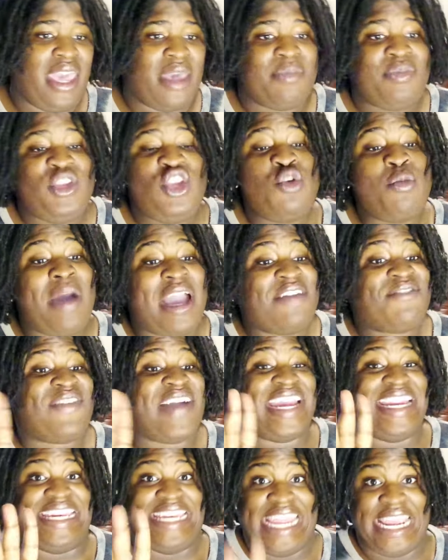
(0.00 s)
You might
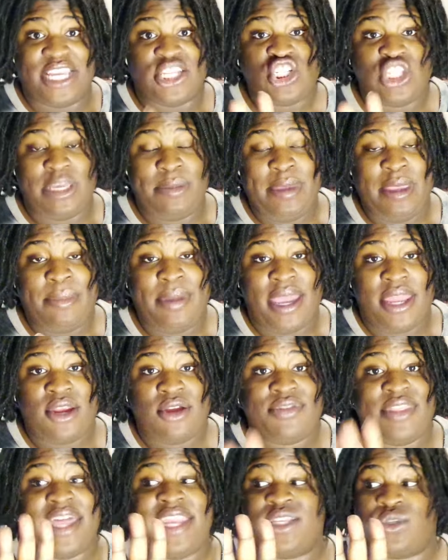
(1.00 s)
financially be
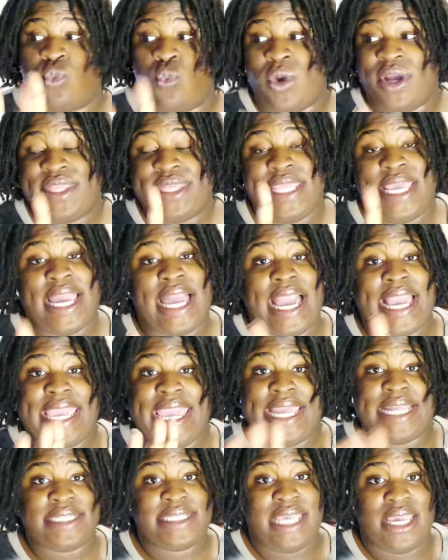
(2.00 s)
better. That is one thing I
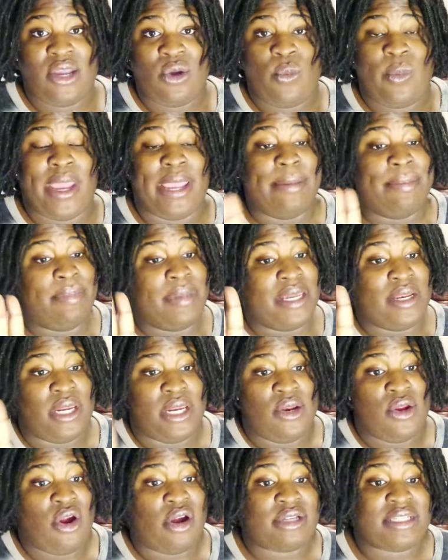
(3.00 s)
can't take away, but
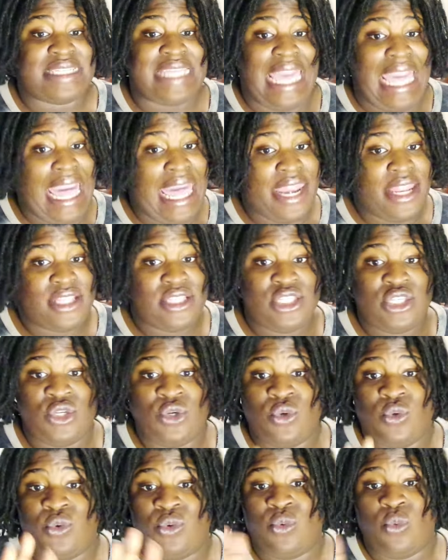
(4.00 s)
in regards to
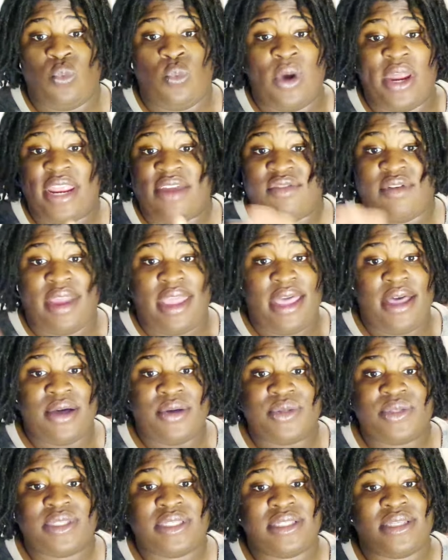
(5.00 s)
attitude, whatever
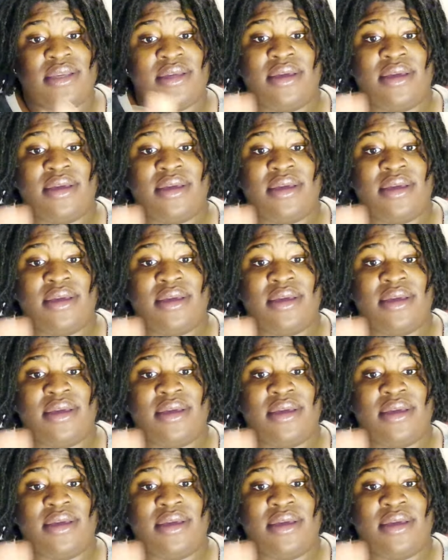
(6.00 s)
else,